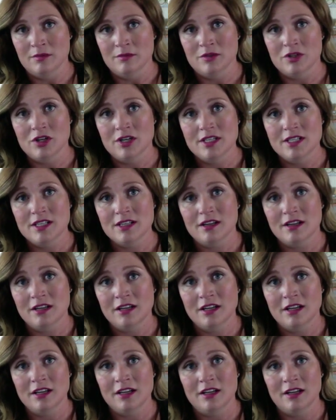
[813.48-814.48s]
Tracy
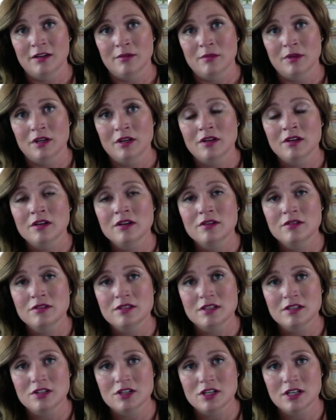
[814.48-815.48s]
Cunningham
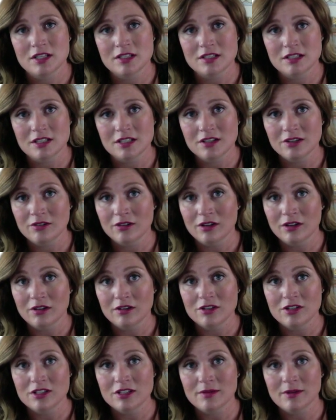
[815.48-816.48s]
uses Shades EQ on
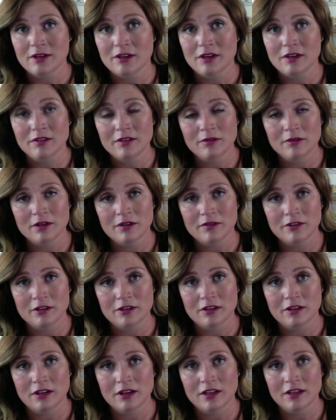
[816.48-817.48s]
just about every one of her
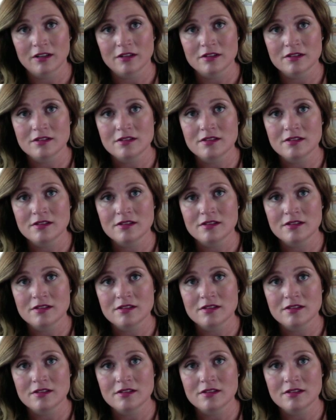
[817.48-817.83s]
clients,